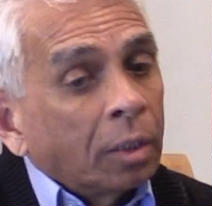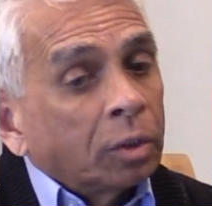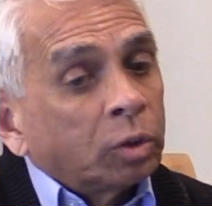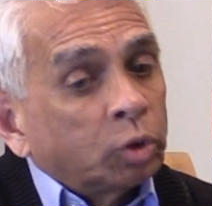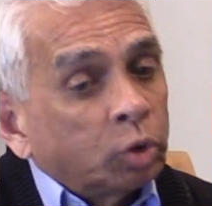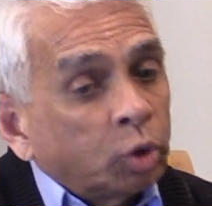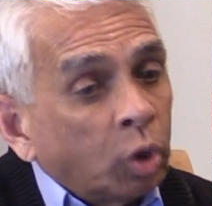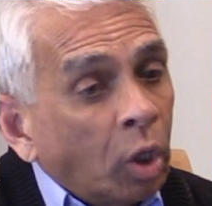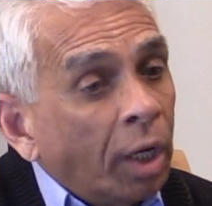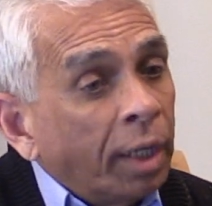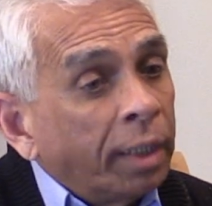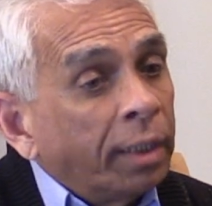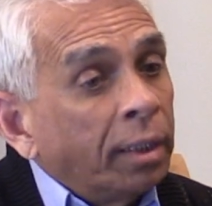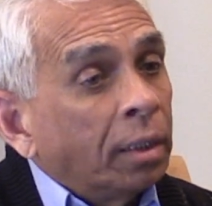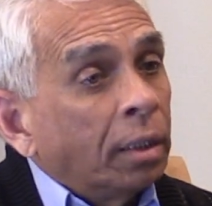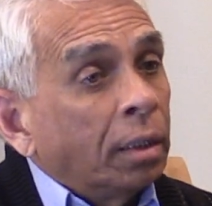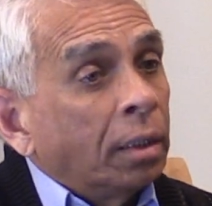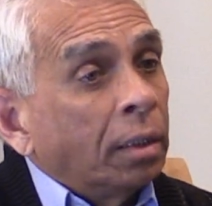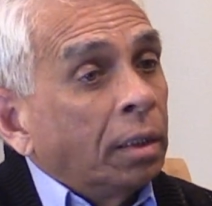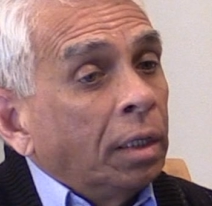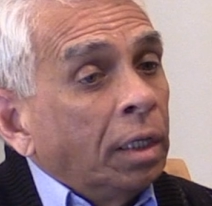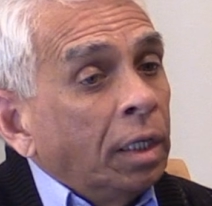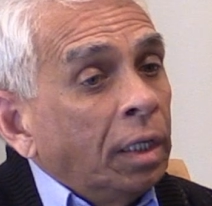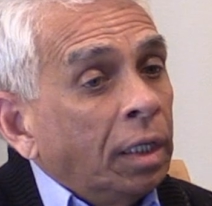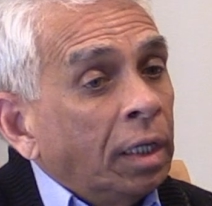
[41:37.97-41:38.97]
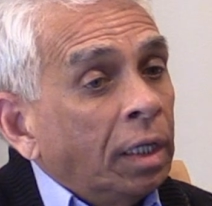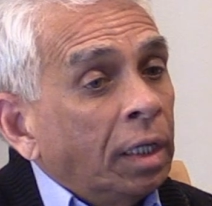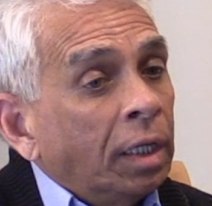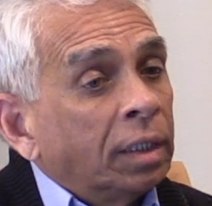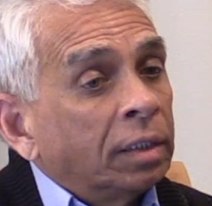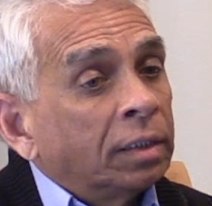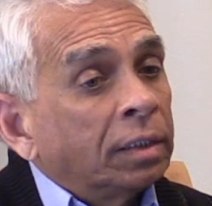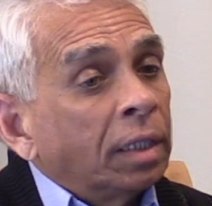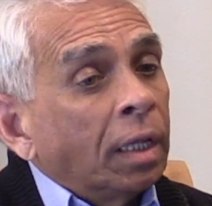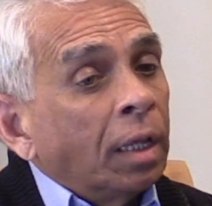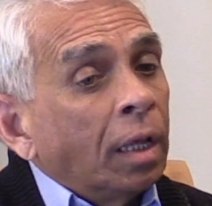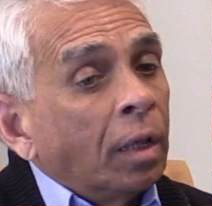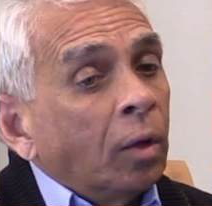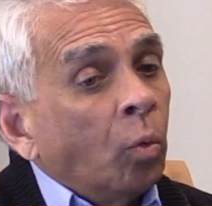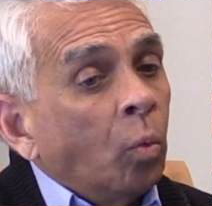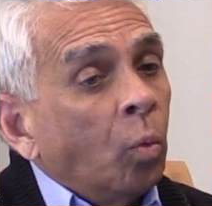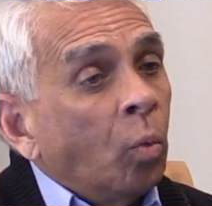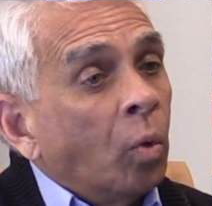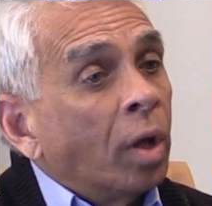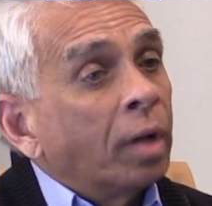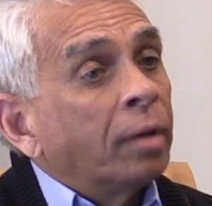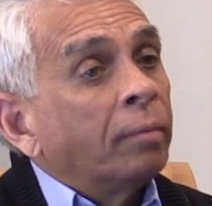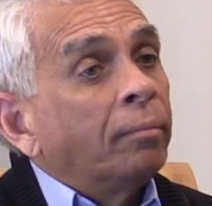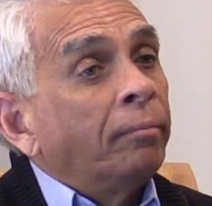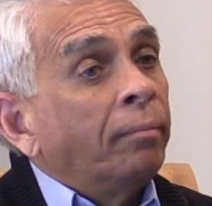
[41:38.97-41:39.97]
China is
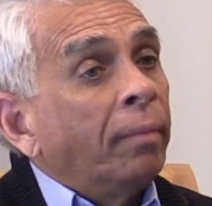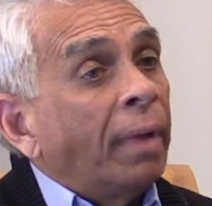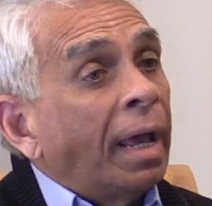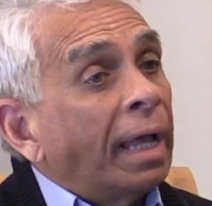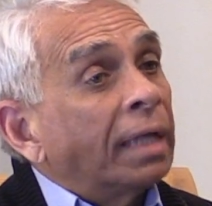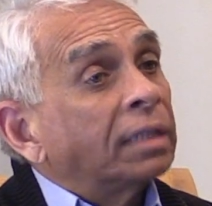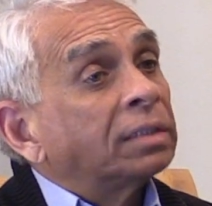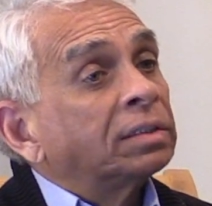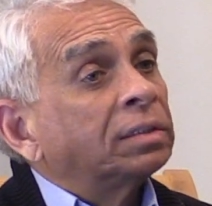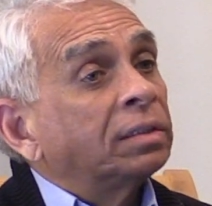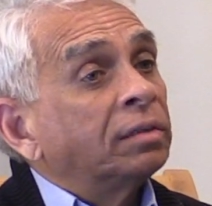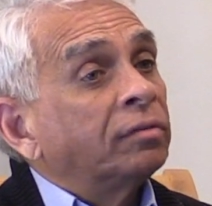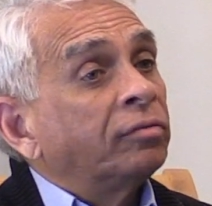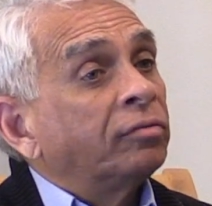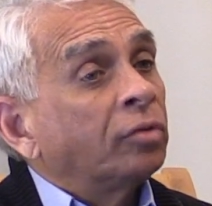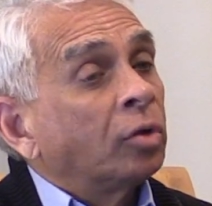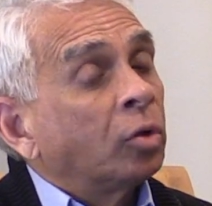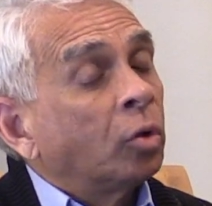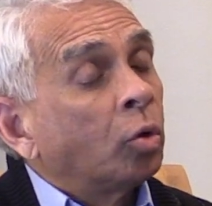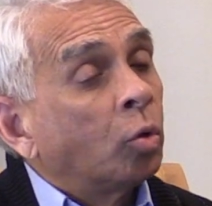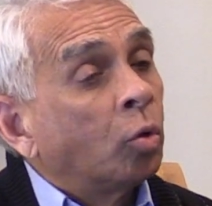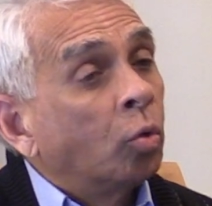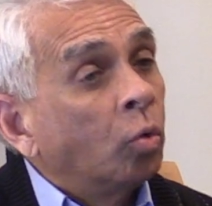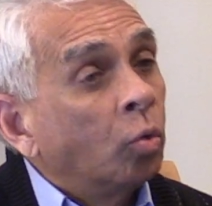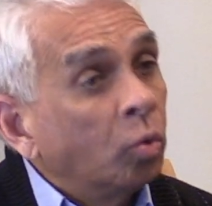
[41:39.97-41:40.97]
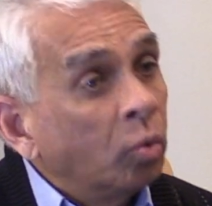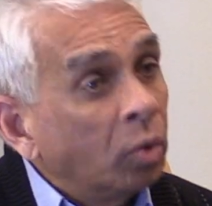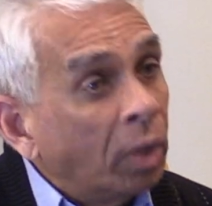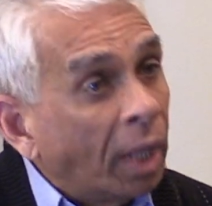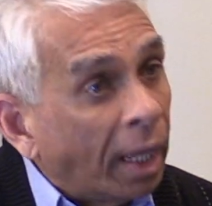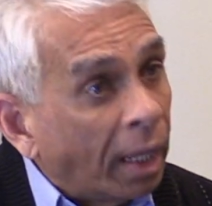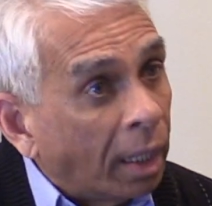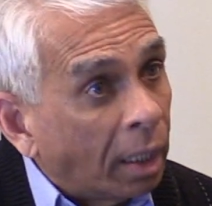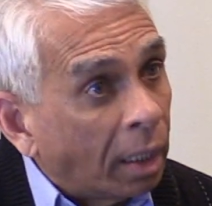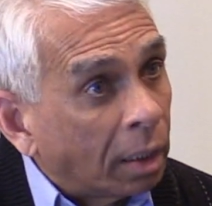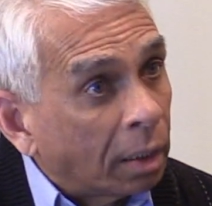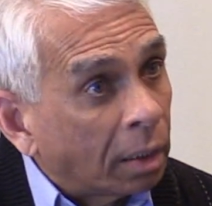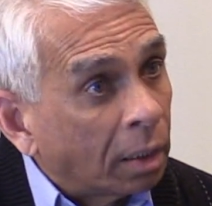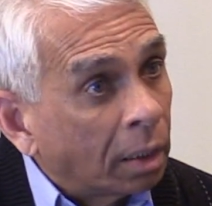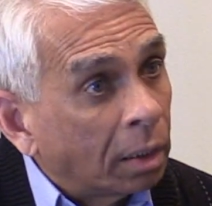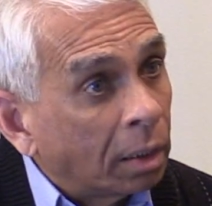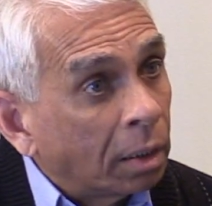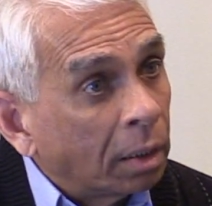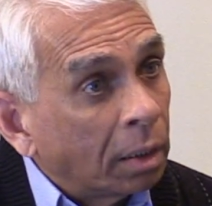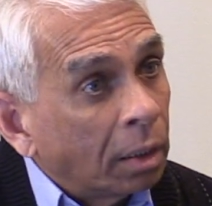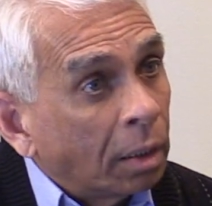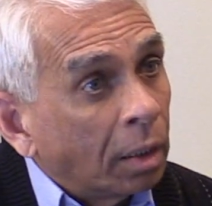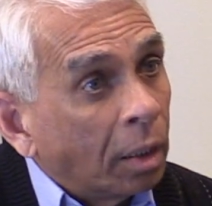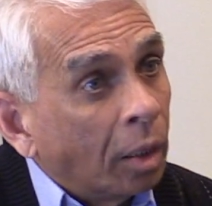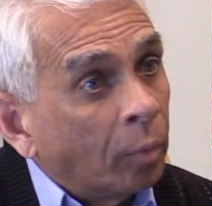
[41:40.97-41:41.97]
one massive gulag,
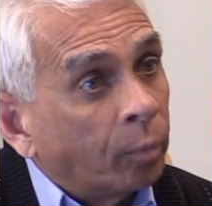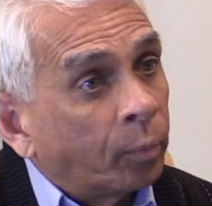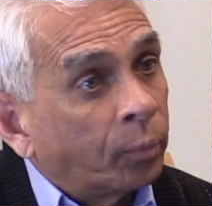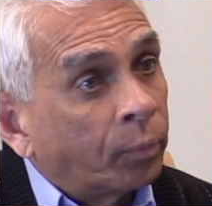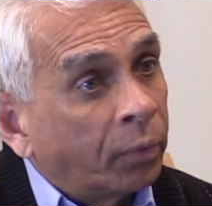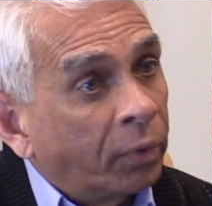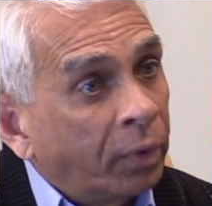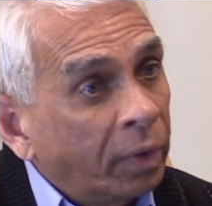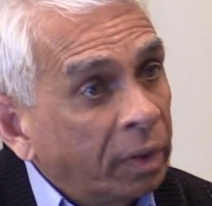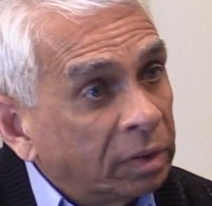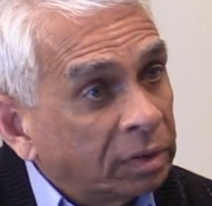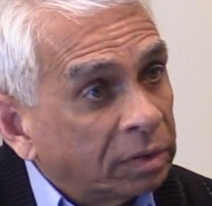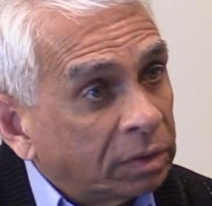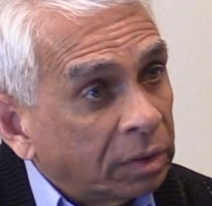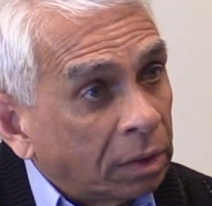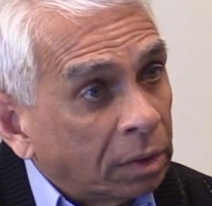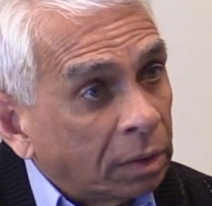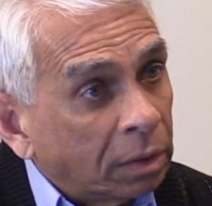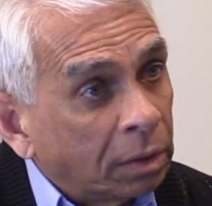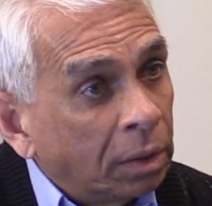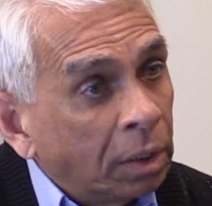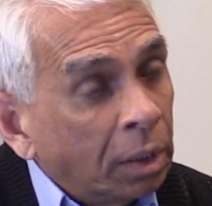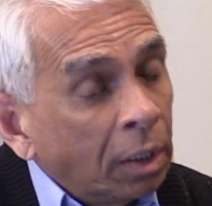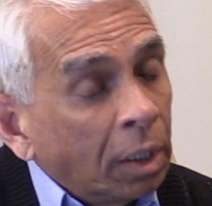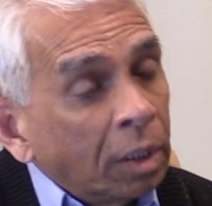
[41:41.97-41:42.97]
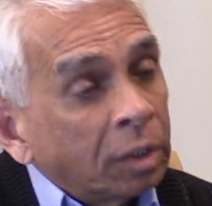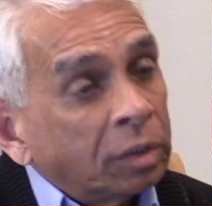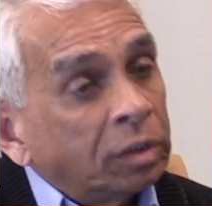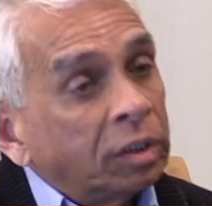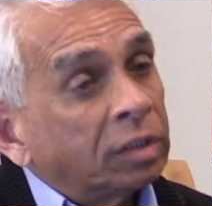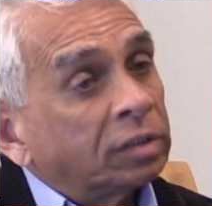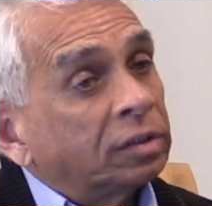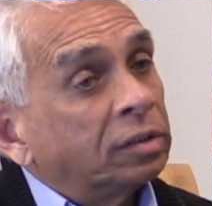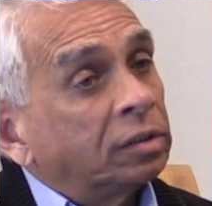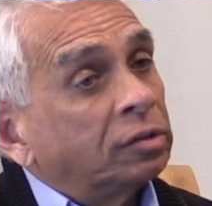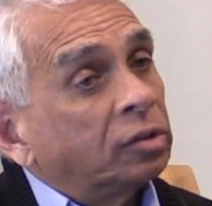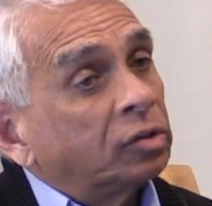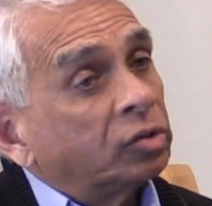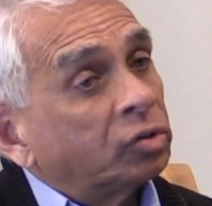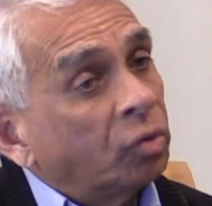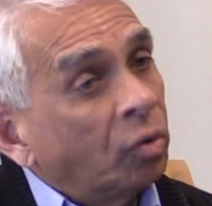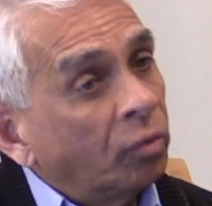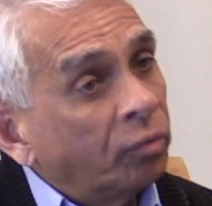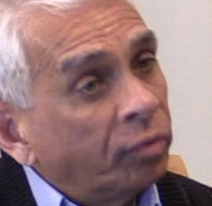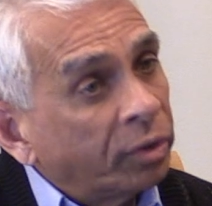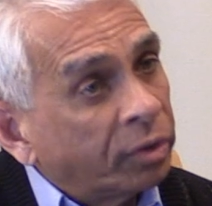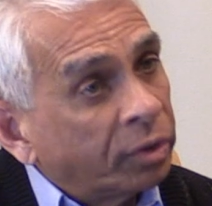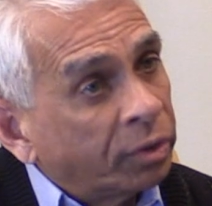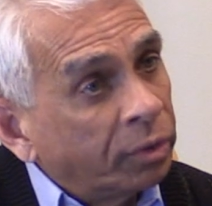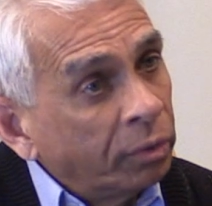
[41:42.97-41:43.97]
a prison, just as the
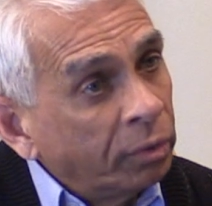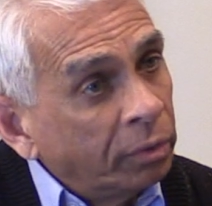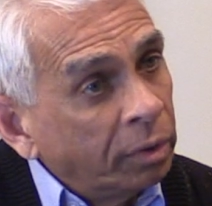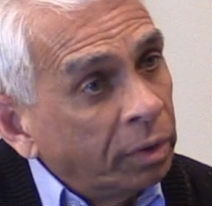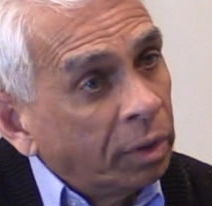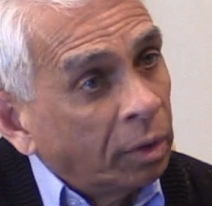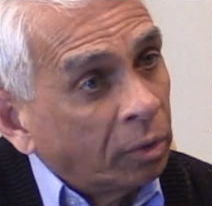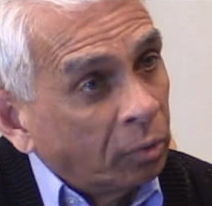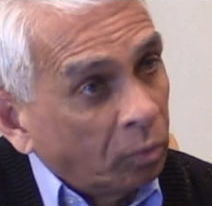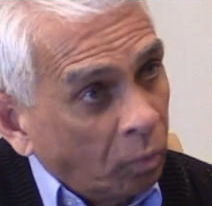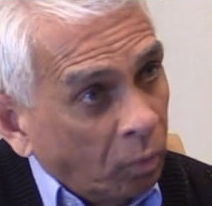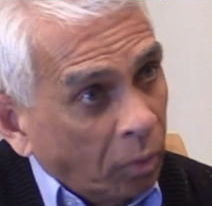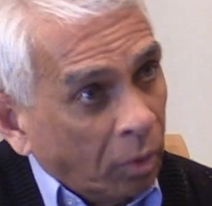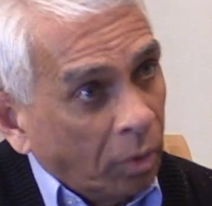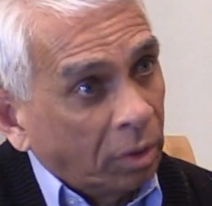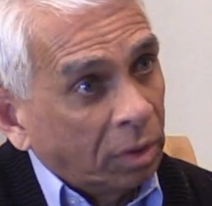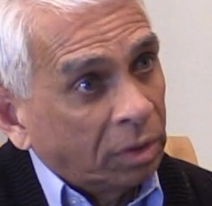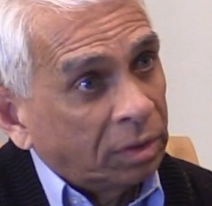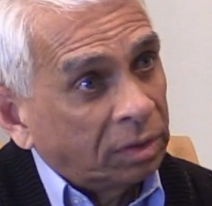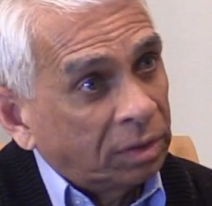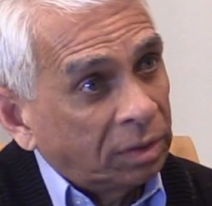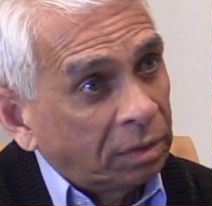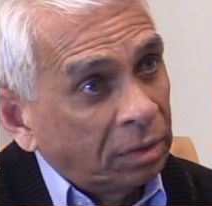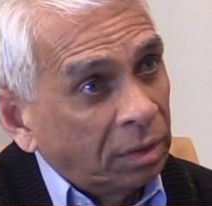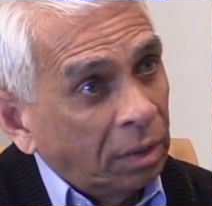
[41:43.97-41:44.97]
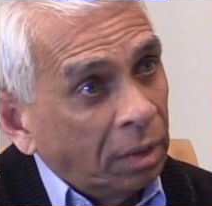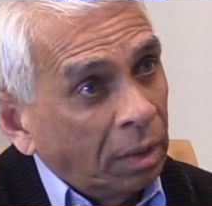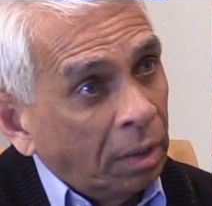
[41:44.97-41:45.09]
Soviet Union was.